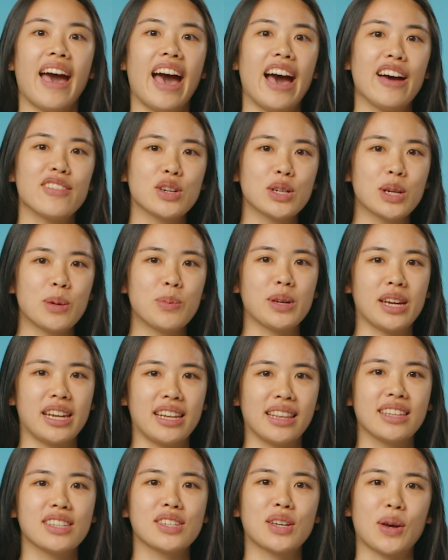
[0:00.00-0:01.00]
After
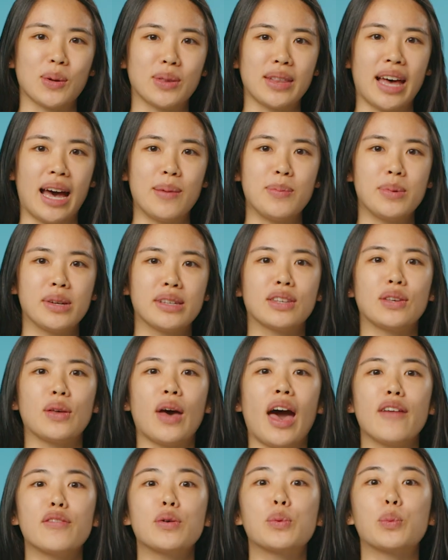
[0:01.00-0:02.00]
completing this code lab, you'll
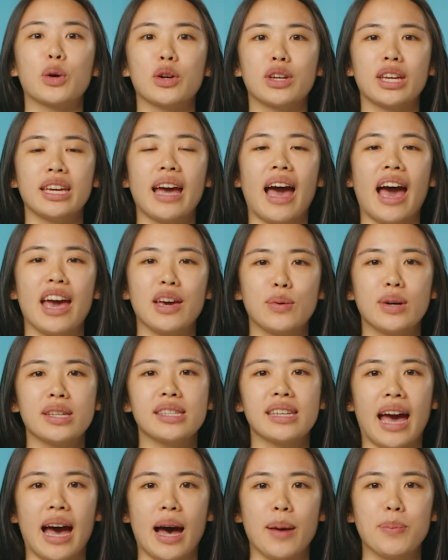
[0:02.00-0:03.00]
have a working iOS
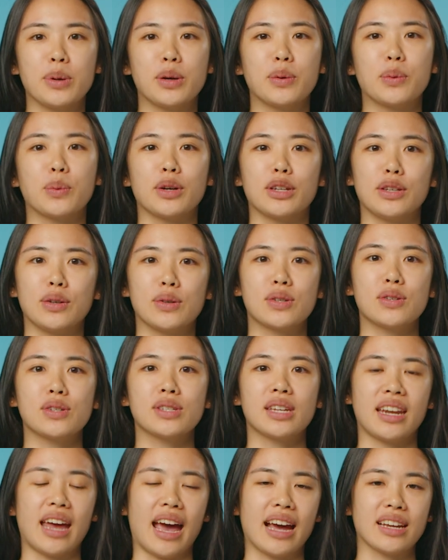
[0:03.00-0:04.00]
app where users
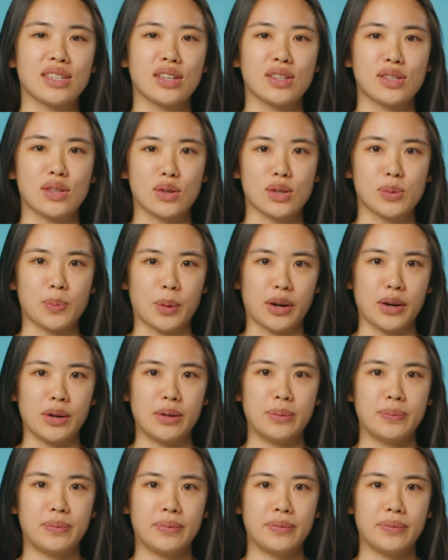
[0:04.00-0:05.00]
can access their smart
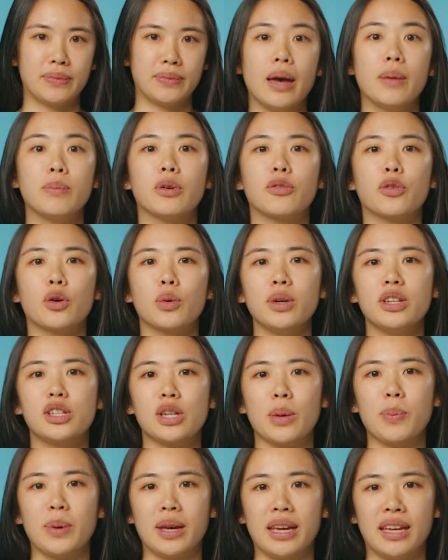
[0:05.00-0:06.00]
home. Before we
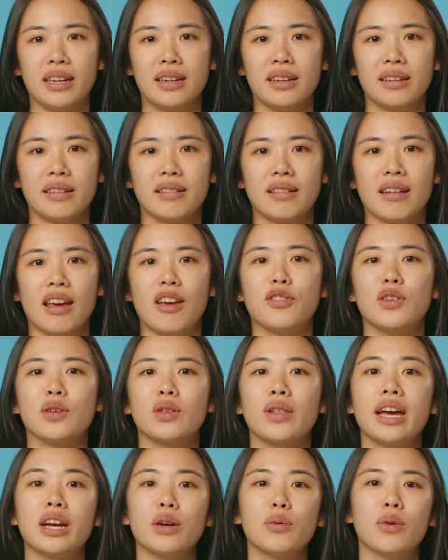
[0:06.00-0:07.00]
jump in, if you'd
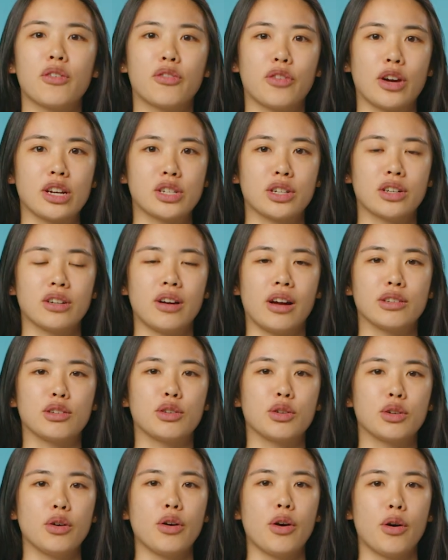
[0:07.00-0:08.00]
like a refresher on
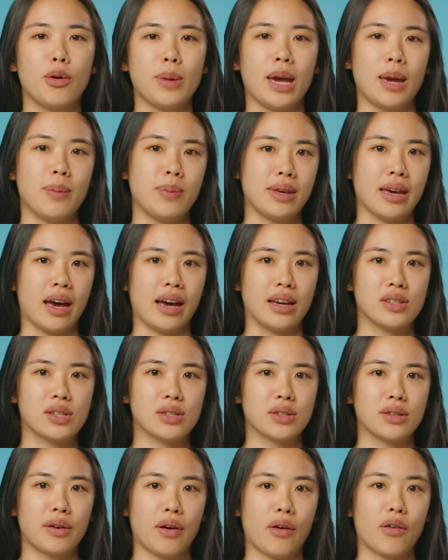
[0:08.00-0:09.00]
Google Home
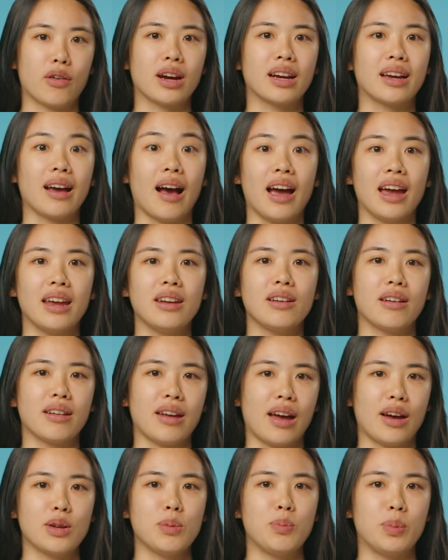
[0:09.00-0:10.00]
APIs or a guide on
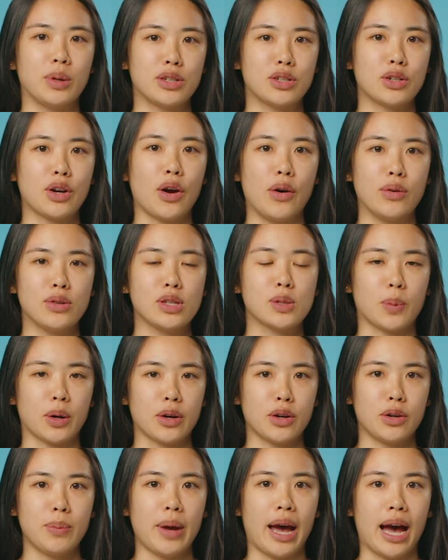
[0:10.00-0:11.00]
how to build your own smart
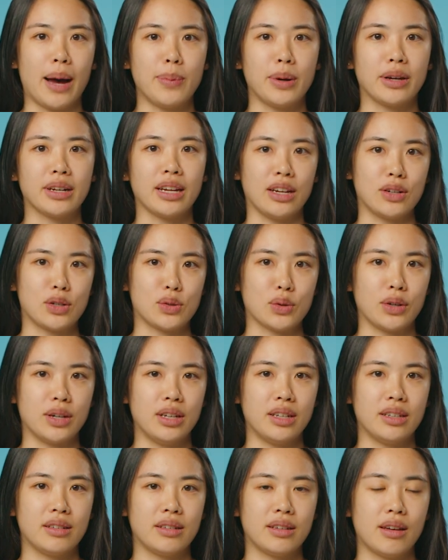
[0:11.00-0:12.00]
home app on
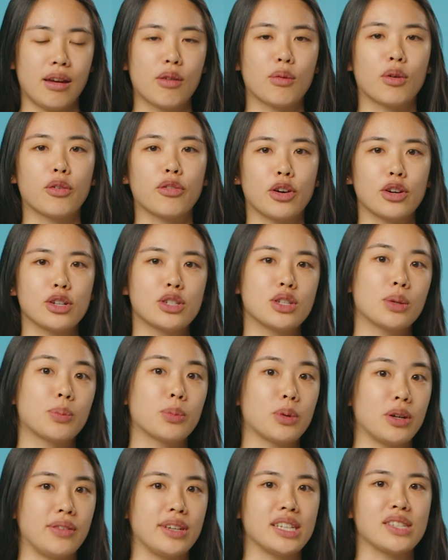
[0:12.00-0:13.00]
Android, refer to the
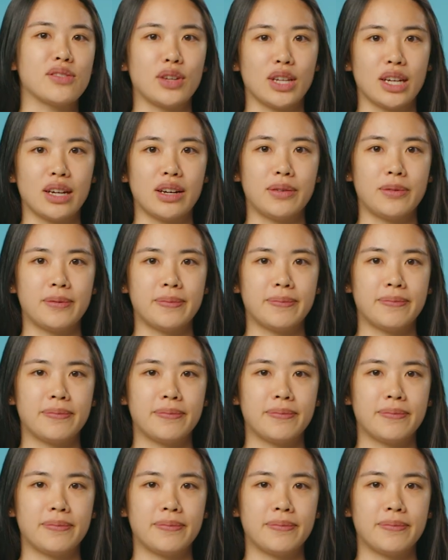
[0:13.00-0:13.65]
previous video.